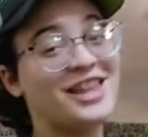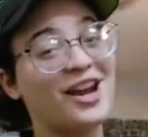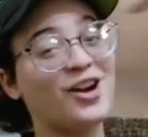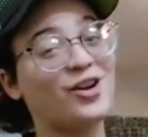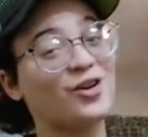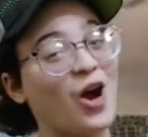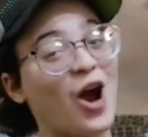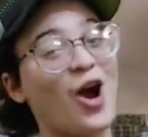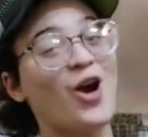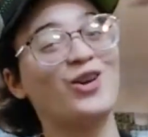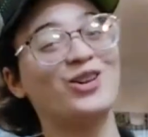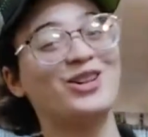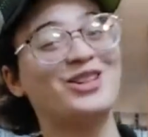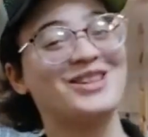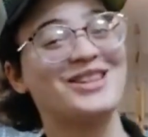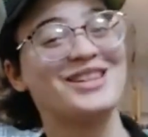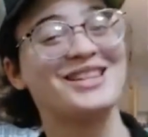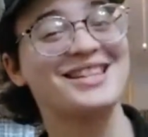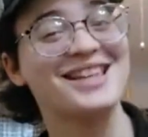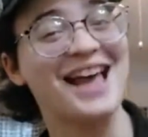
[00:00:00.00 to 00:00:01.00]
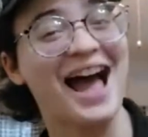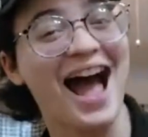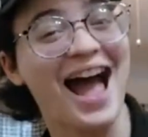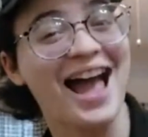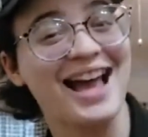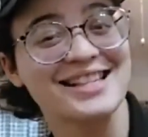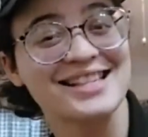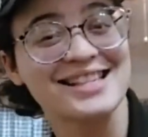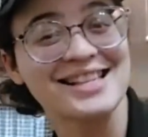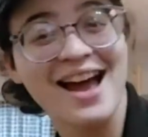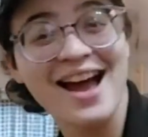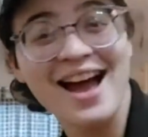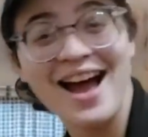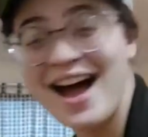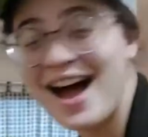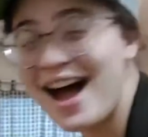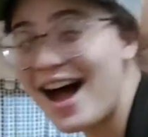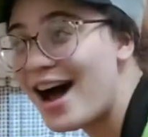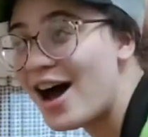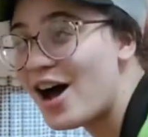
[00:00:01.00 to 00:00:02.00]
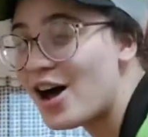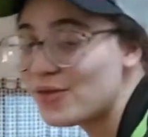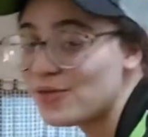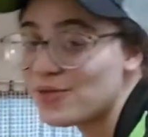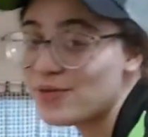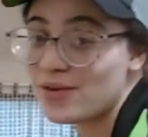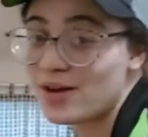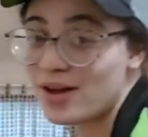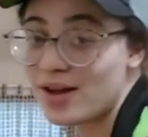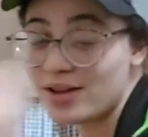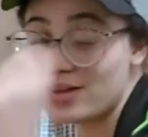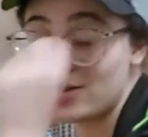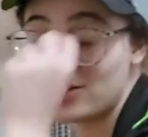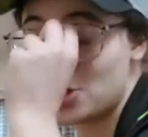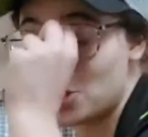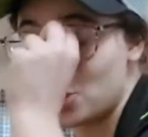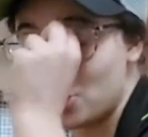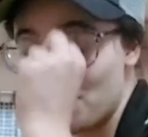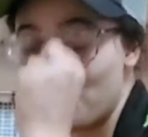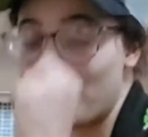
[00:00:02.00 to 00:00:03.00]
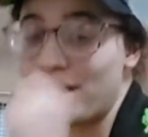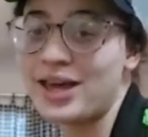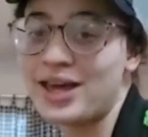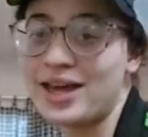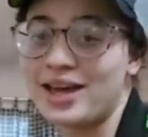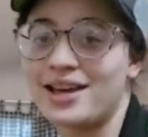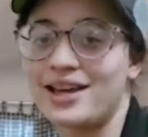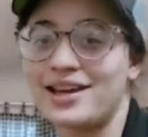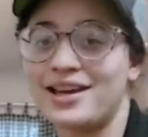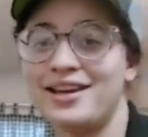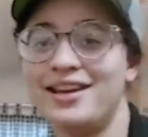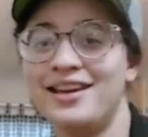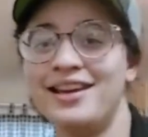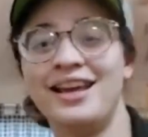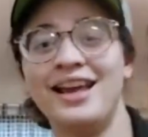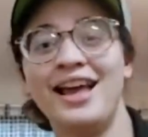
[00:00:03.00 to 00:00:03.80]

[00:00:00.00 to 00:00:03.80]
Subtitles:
grow to the size of too big,